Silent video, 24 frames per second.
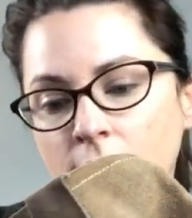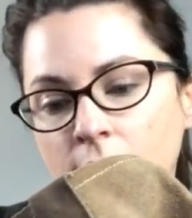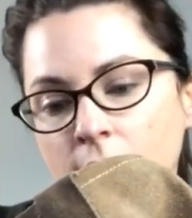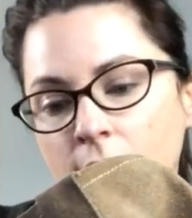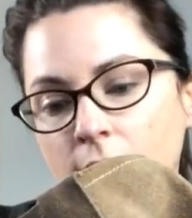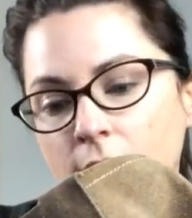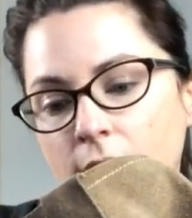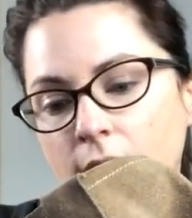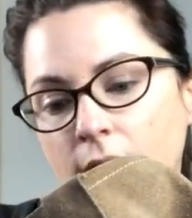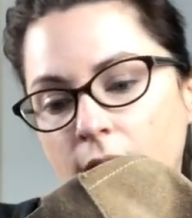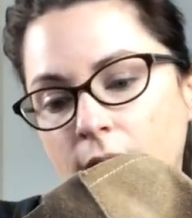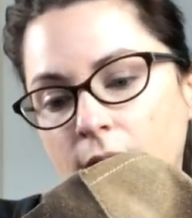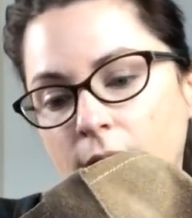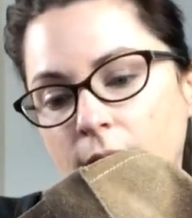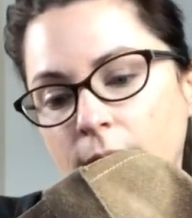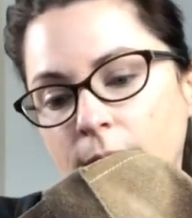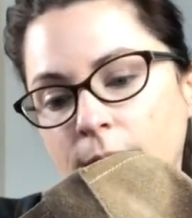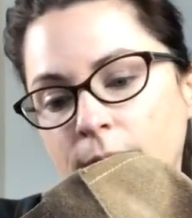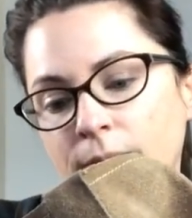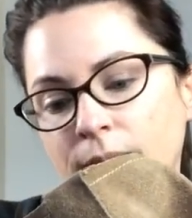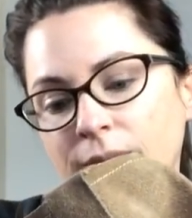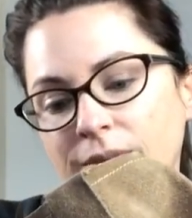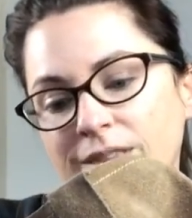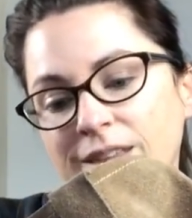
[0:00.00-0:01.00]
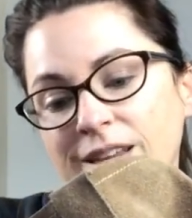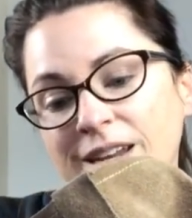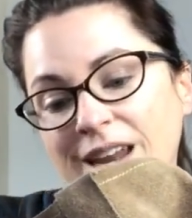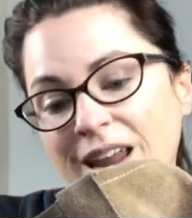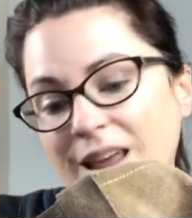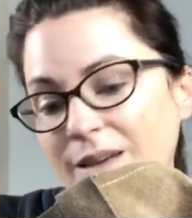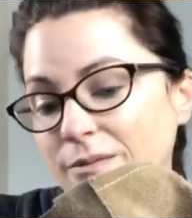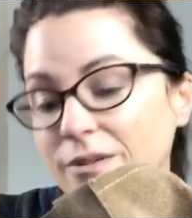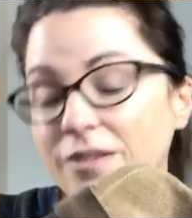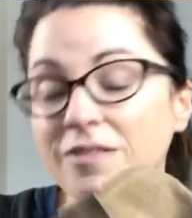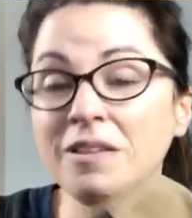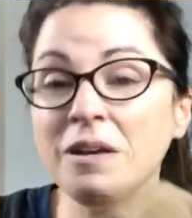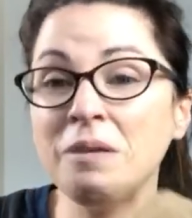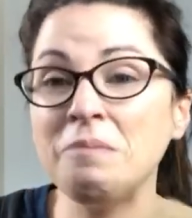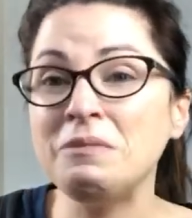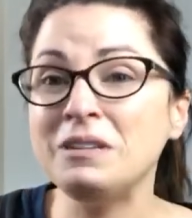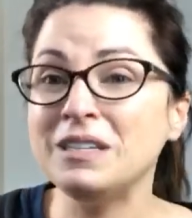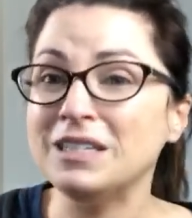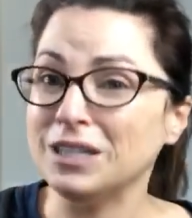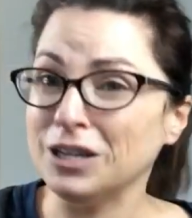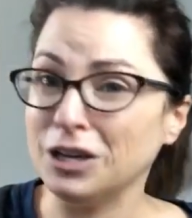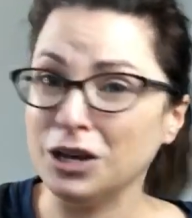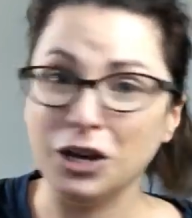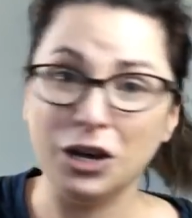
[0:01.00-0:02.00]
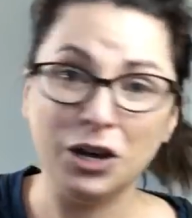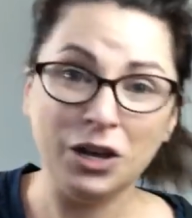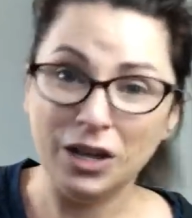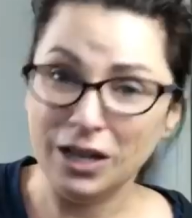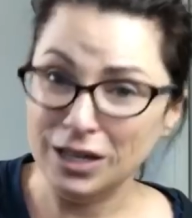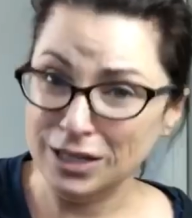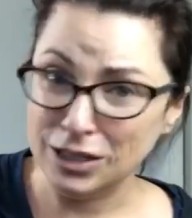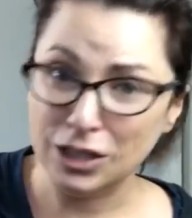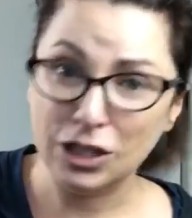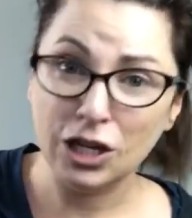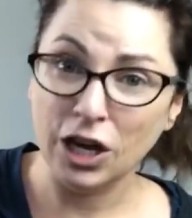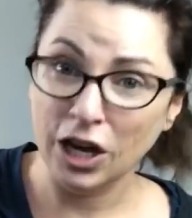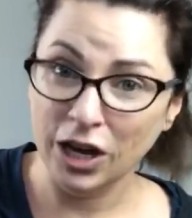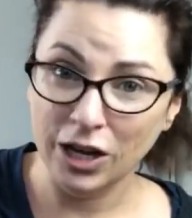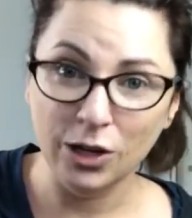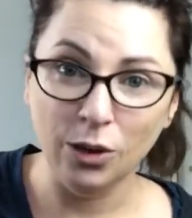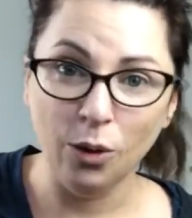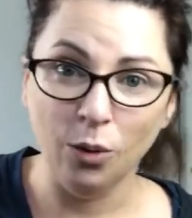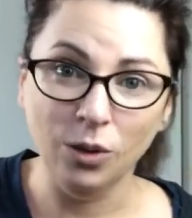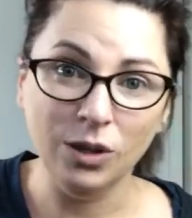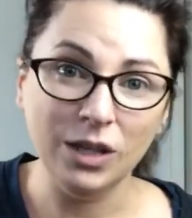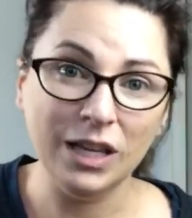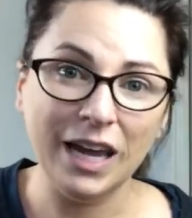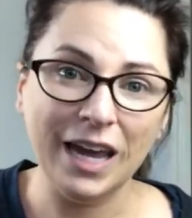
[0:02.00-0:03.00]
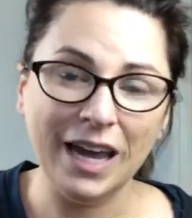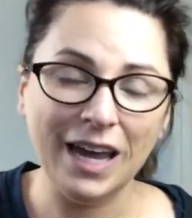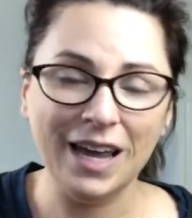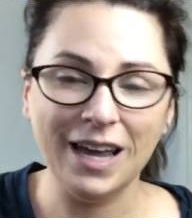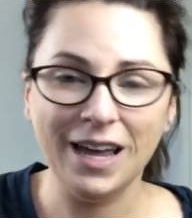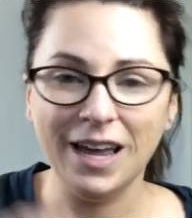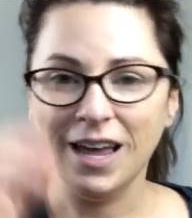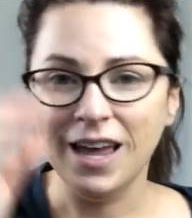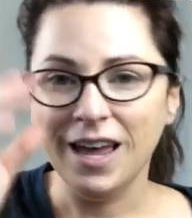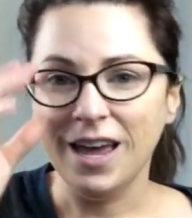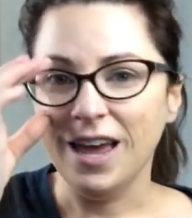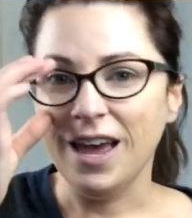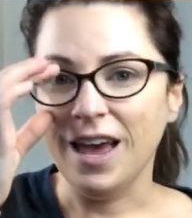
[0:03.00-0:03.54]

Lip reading: The name of them is cannoli.